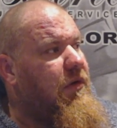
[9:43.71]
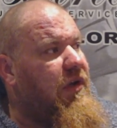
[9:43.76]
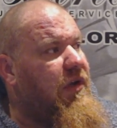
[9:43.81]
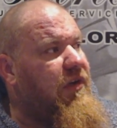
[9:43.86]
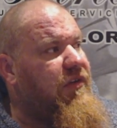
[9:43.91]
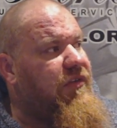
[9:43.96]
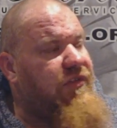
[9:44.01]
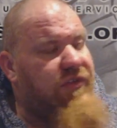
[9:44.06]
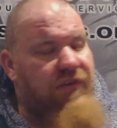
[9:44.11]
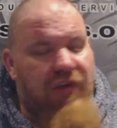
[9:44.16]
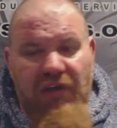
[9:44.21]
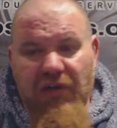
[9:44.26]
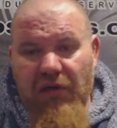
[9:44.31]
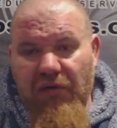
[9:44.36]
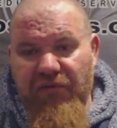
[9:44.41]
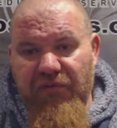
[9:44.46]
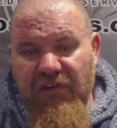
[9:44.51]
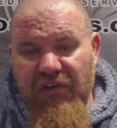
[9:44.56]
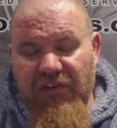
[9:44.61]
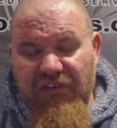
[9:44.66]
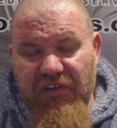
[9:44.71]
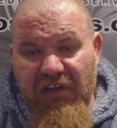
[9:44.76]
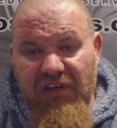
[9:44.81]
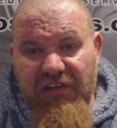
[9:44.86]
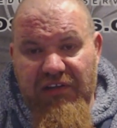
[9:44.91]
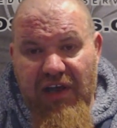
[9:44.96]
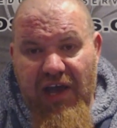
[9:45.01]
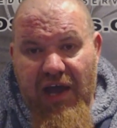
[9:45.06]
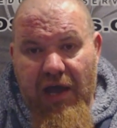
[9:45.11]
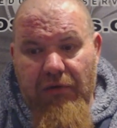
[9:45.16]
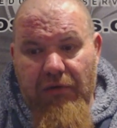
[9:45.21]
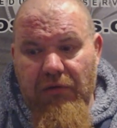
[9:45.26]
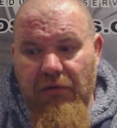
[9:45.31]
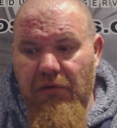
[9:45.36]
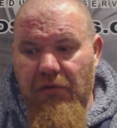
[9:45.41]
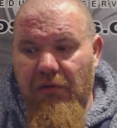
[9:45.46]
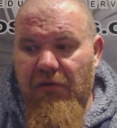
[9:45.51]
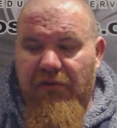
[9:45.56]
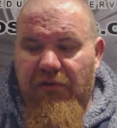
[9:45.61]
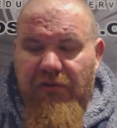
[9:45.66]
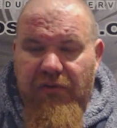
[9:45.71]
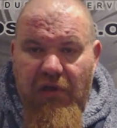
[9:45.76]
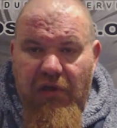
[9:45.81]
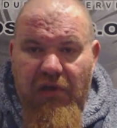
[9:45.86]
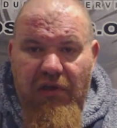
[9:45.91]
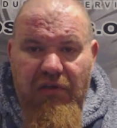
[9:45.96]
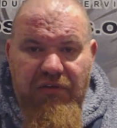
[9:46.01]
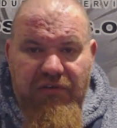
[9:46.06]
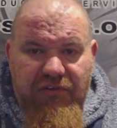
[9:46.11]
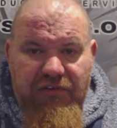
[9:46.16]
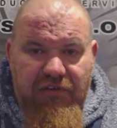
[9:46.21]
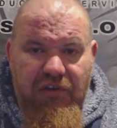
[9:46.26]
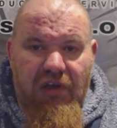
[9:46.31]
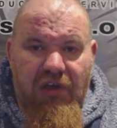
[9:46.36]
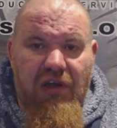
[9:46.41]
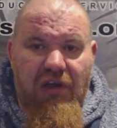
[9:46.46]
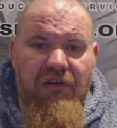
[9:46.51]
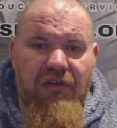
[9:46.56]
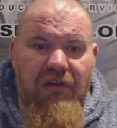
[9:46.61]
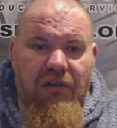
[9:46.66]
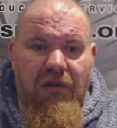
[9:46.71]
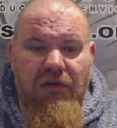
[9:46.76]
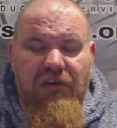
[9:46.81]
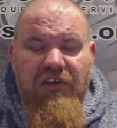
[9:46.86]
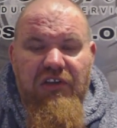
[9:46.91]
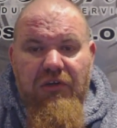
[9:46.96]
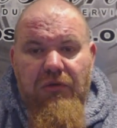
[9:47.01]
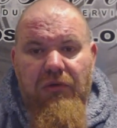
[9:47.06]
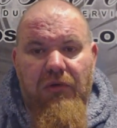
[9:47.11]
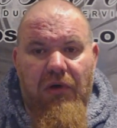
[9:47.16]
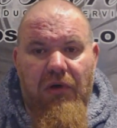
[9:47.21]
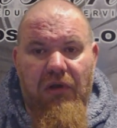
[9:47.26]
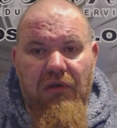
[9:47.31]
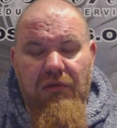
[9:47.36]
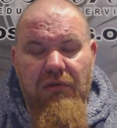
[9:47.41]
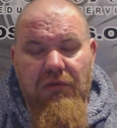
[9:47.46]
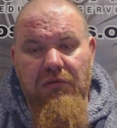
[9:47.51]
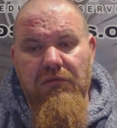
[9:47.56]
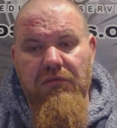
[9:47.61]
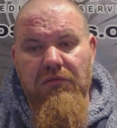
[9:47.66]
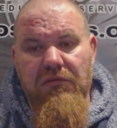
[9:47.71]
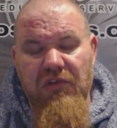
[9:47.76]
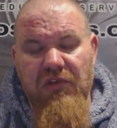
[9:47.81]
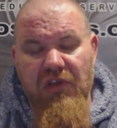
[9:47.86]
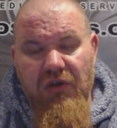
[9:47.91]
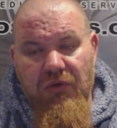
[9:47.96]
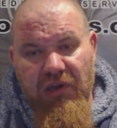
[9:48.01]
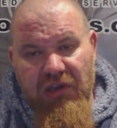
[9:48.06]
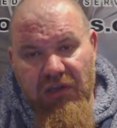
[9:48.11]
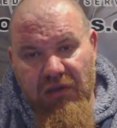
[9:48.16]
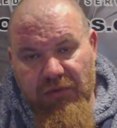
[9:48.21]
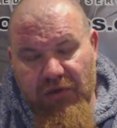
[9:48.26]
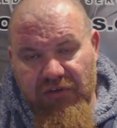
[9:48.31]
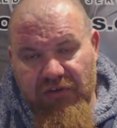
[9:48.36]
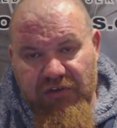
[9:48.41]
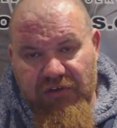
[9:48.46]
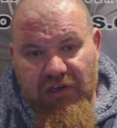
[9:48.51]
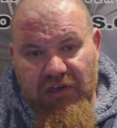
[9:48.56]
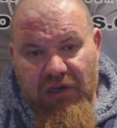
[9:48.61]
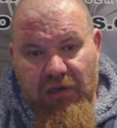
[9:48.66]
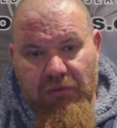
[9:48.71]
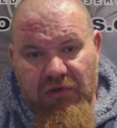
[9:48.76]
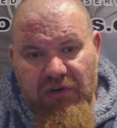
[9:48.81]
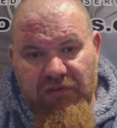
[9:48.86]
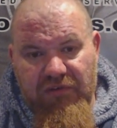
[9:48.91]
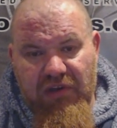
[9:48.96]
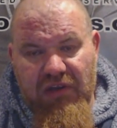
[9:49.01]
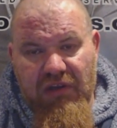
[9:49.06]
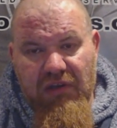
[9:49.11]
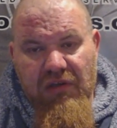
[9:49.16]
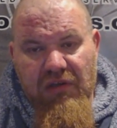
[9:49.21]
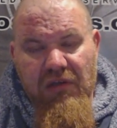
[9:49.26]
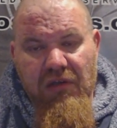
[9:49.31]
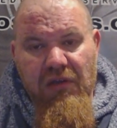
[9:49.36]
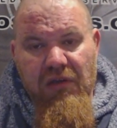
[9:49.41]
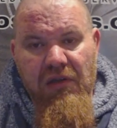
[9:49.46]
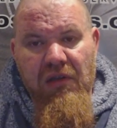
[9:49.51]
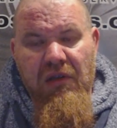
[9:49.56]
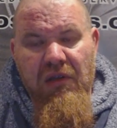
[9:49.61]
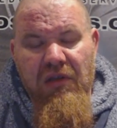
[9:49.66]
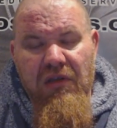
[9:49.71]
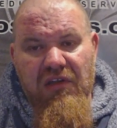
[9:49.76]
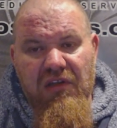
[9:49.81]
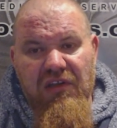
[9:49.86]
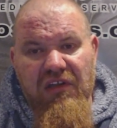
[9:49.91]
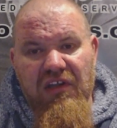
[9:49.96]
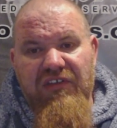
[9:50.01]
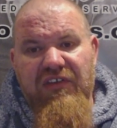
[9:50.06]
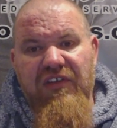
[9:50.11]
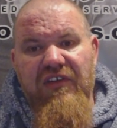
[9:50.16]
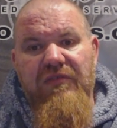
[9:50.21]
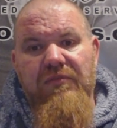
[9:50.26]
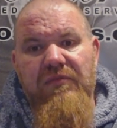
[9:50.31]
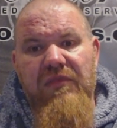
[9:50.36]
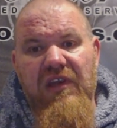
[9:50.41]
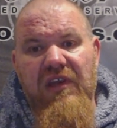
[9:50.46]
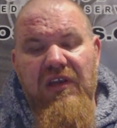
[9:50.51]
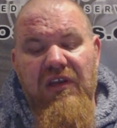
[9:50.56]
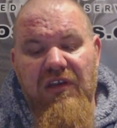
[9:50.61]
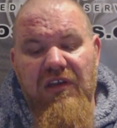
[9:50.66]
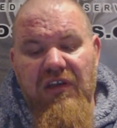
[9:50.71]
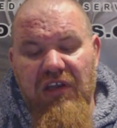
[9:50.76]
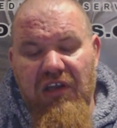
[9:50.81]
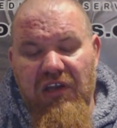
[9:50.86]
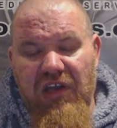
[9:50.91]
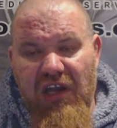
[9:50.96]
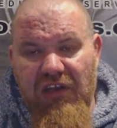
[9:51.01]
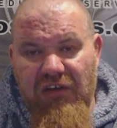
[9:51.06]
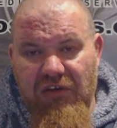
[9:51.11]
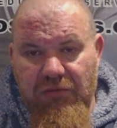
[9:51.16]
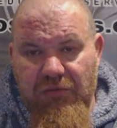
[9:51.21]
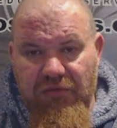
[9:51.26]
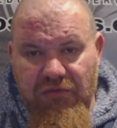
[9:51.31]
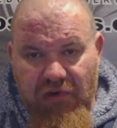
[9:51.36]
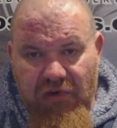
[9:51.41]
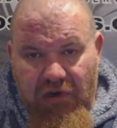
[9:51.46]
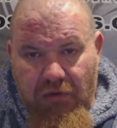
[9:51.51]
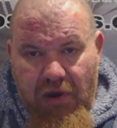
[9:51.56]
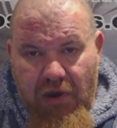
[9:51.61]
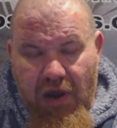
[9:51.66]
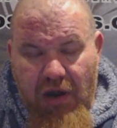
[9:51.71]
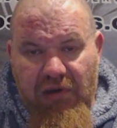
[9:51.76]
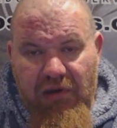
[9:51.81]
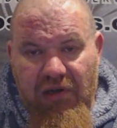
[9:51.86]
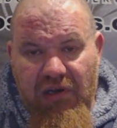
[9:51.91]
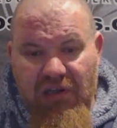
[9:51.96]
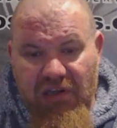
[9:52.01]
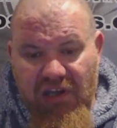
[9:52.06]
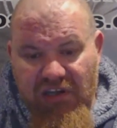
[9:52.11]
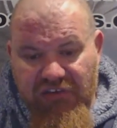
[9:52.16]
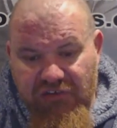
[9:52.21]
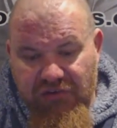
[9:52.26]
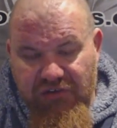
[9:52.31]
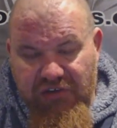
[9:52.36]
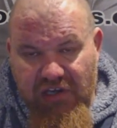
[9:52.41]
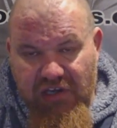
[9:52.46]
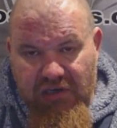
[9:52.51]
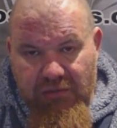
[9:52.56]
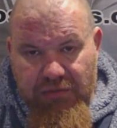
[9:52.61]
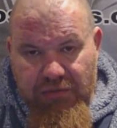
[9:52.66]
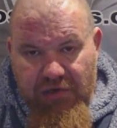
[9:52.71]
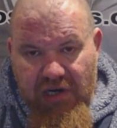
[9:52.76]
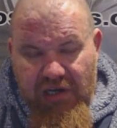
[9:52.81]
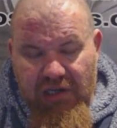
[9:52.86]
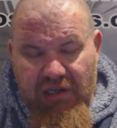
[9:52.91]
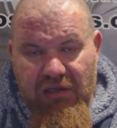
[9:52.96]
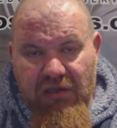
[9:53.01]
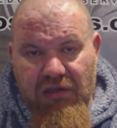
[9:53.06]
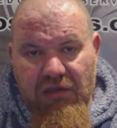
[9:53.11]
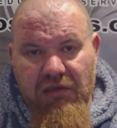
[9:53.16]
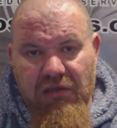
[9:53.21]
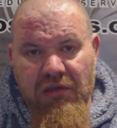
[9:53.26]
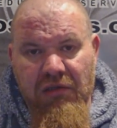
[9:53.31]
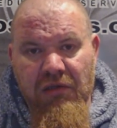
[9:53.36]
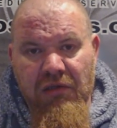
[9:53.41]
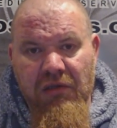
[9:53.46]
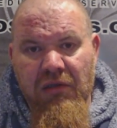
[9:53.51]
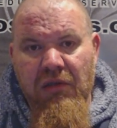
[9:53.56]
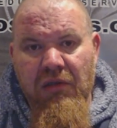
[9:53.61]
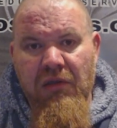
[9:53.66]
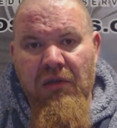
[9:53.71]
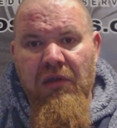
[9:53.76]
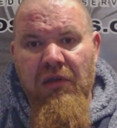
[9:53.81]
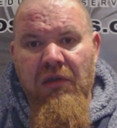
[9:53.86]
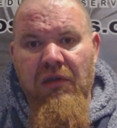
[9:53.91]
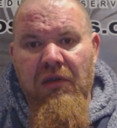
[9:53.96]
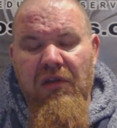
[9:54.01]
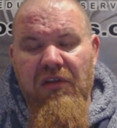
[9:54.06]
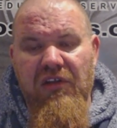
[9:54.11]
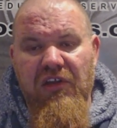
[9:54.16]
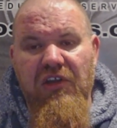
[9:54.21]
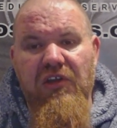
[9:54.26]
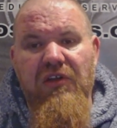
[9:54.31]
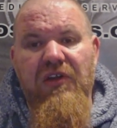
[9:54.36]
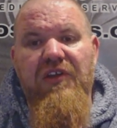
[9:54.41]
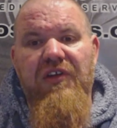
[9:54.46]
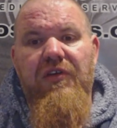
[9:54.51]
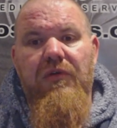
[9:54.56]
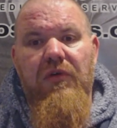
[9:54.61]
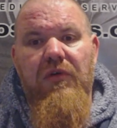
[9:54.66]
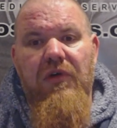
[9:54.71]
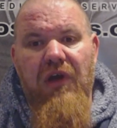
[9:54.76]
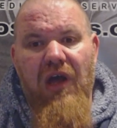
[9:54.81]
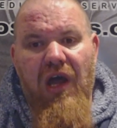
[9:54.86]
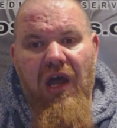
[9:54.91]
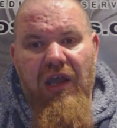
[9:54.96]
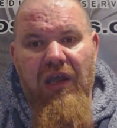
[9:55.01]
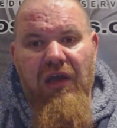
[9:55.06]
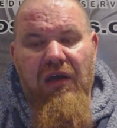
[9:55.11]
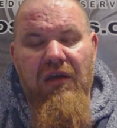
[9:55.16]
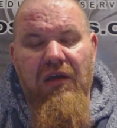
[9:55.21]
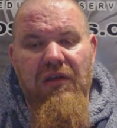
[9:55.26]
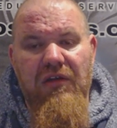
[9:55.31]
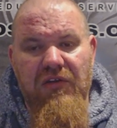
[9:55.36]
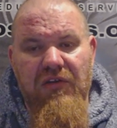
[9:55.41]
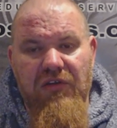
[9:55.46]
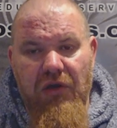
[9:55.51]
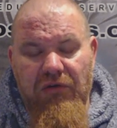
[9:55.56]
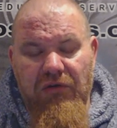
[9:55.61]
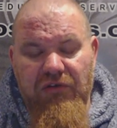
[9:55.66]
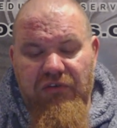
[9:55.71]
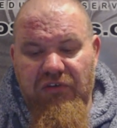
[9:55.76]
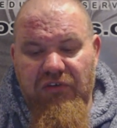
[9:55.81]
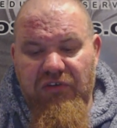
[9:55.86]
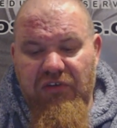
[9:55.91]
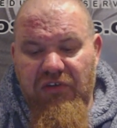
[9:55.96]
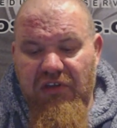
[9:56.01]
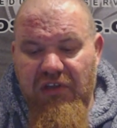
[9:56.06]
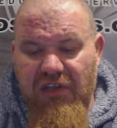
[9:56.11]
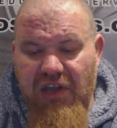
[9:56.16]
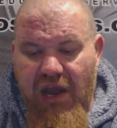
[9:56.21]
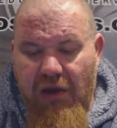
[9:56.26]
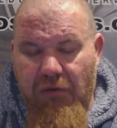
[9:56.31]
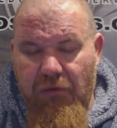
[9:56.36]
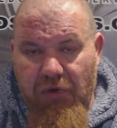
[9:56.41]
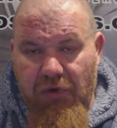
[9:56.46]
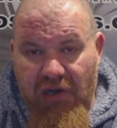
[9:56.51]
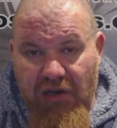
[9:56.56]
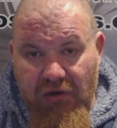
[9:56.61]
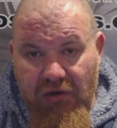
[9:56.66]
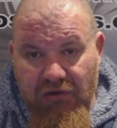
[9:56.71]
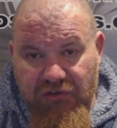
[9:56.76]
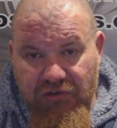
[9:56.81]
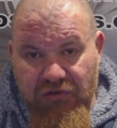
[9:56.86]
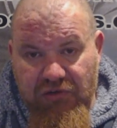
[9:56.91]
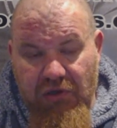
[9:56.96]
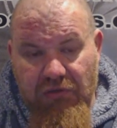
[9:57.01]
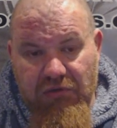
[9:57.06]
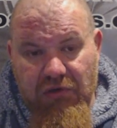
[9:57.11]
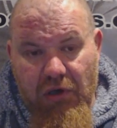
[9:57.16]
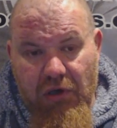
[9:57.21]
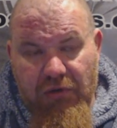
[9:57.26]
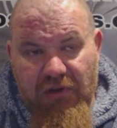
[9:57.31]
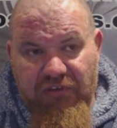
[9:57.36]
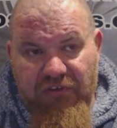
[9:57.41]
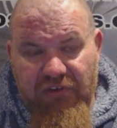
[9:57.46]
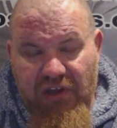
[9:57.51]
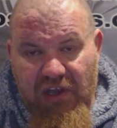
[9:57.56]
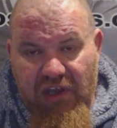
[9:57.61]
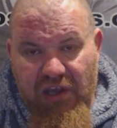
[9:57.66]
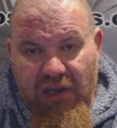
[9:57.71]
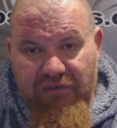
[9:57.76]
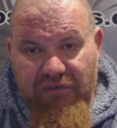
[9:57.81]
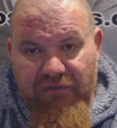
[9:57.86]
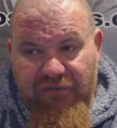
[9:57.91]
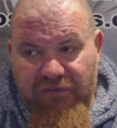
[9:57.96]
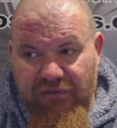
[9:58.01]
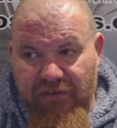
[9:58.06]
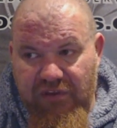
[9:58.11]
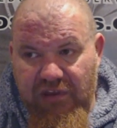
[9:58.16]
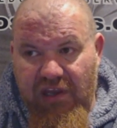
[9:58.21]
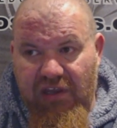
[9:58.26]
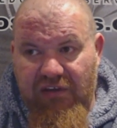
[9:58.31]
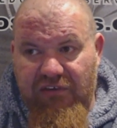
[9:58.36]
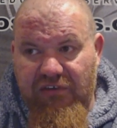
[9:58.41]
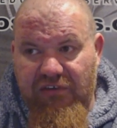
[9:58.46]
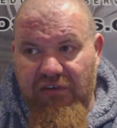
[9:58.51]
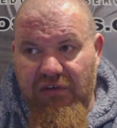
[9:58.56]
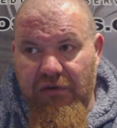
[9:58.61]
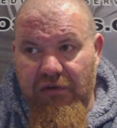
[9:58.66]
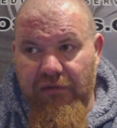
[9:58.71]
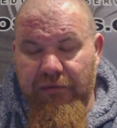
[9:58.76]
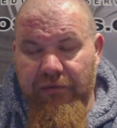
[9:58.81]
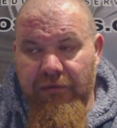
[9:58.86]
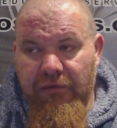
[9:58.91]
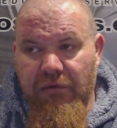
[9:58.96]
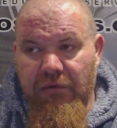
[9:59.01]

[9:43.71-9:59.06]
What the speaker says: don't think there's any doubt that the longer you are on, the quicker your body's going to get rid of it. And this is me going to end up requiring, unless you take a break, that you need to run higher doses. Now, what I also don't know is if this